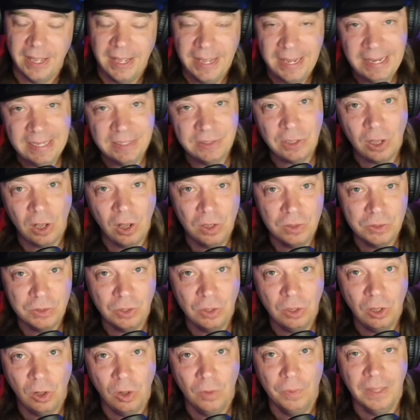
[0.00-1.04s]
He has also
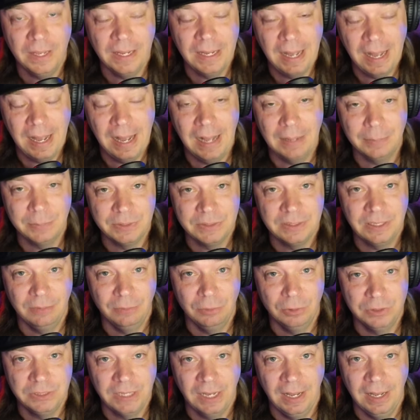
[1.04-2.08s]
called the cops
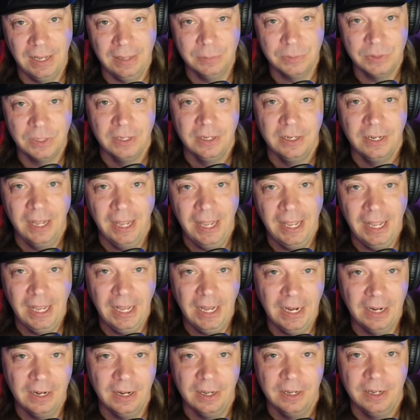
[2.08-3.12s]
several times,
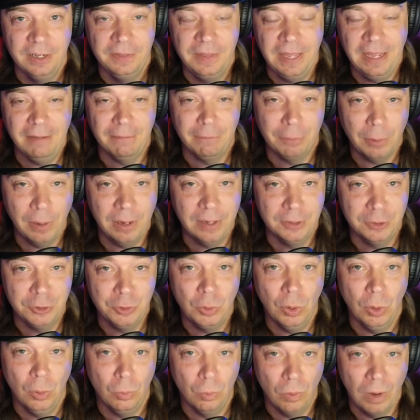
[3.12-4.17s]
and they have threatened
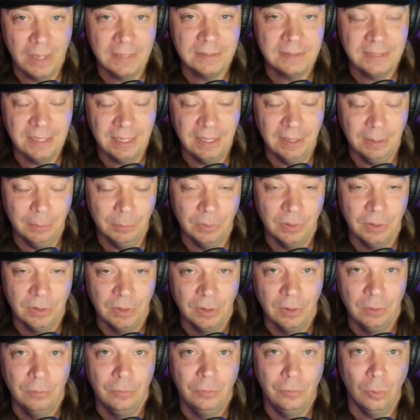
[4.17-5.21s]
to arrest him
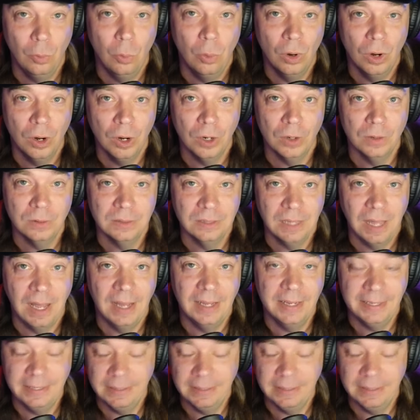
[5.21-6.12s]
for lying.